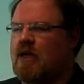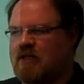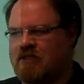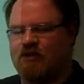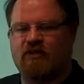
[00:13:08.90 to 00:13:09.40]
a
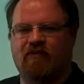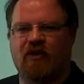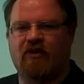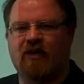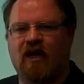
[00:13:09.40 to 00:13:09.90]
series of
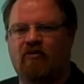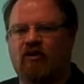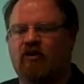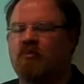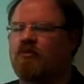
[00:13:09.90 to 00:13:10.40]
learning
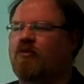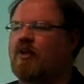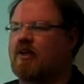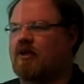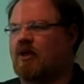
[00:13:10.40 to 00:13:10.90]
outcomes
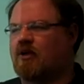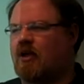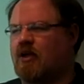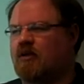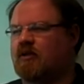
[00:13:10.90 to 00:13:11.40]
and
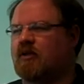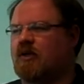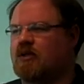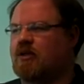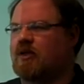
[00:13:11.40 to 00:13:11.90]

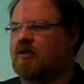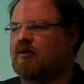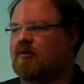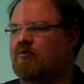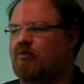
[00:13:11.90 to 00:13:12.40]

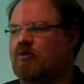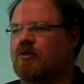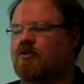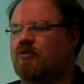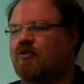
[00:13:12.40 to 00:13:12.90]

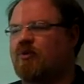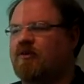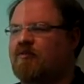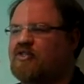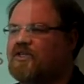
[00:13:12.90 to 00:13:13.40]
the students will
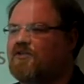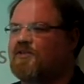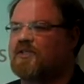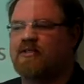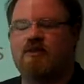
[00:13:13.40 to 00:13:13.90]
have achieved
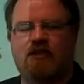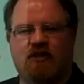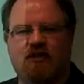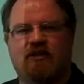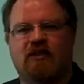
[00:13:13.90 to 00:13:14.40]

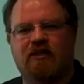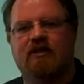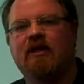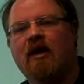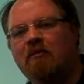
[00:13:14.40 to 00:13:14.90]

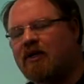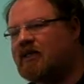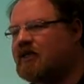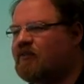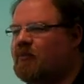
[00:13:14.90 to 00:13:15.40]
this by
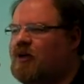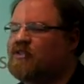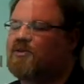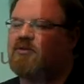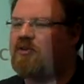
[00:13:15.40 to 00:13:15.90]
the end of the
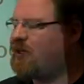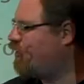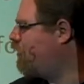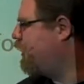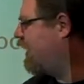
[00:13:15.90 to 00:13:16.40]
module.
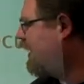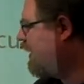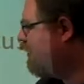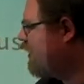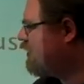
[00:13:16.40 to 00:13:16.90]
Rather, we're
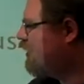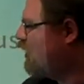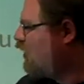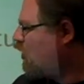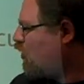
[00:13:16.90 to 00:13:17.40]
thinking about
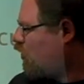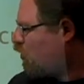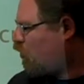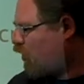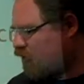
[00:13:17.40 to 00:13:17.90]

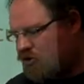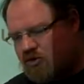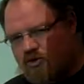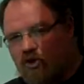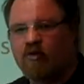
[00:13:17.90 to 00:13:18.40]
what
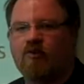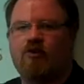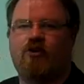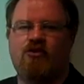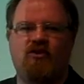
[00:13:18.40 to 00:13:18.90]

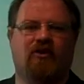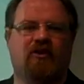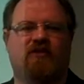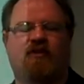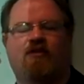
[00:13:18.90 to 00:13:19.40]
chunks or
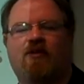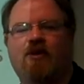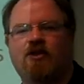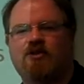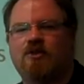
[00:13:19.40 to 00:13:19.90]
nuggets of
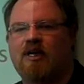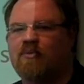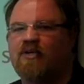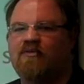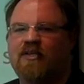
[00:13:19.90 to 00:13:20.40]
information can
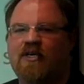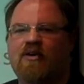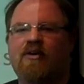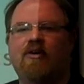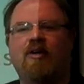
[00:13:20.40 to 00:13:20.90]
we give the
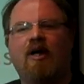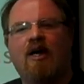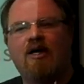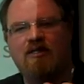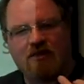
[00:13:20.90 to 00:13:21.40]
learner
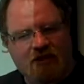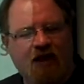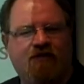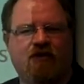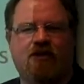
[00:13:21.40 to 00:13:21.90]
to
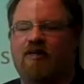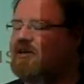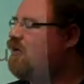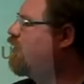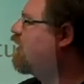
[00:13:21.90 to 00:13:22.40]
scaffold their
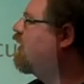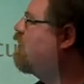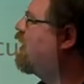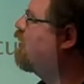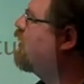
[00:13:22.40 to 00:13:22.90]
learning in
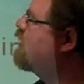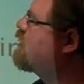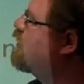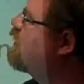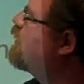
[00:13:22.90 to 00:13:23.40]
many ways.